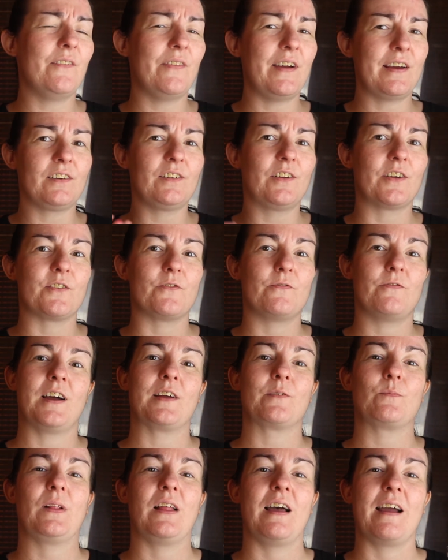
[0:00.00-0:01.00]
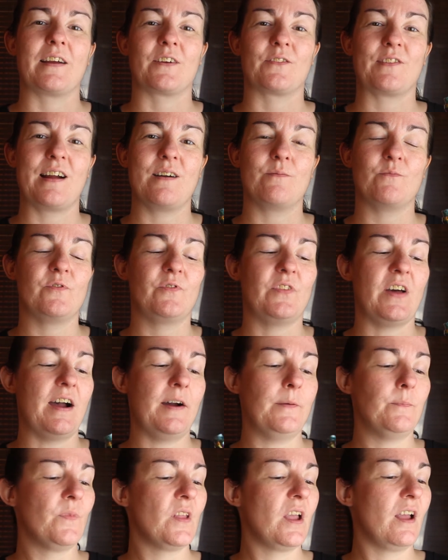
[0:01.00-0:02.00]
I've had a lot of fun playing around with
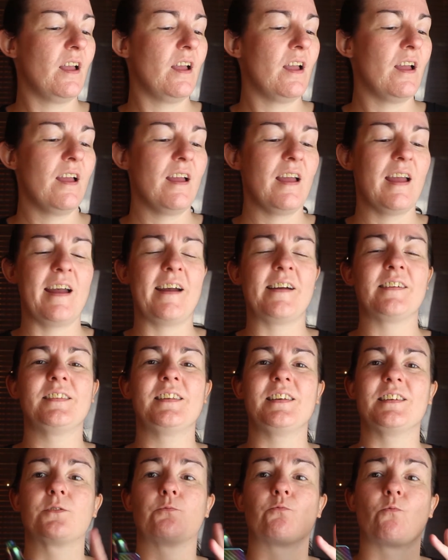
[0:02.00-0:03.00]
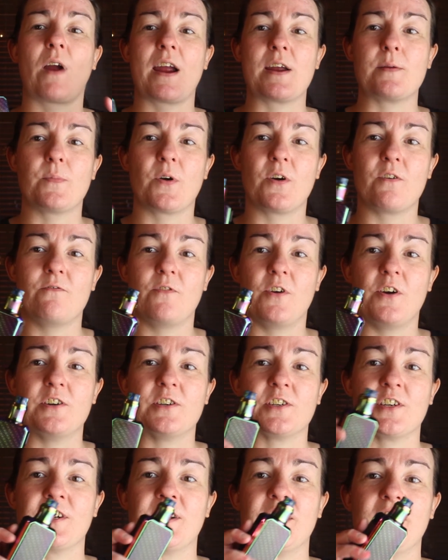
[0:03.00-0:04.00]
that and this rainbow
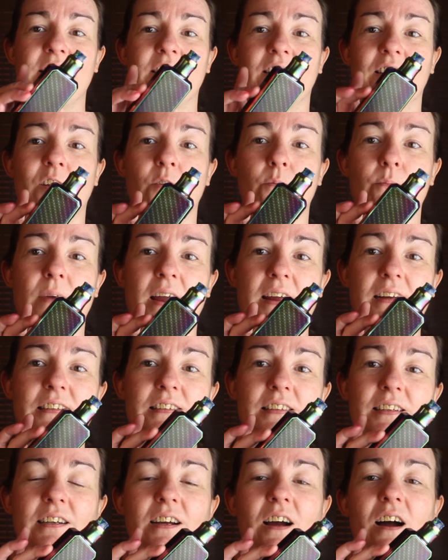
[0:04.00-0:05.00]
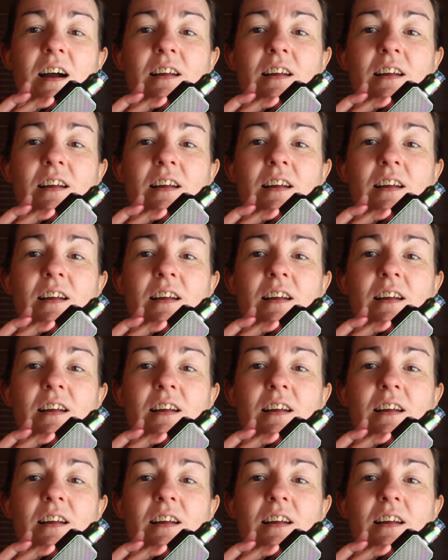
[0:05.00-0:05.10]
version is amazing.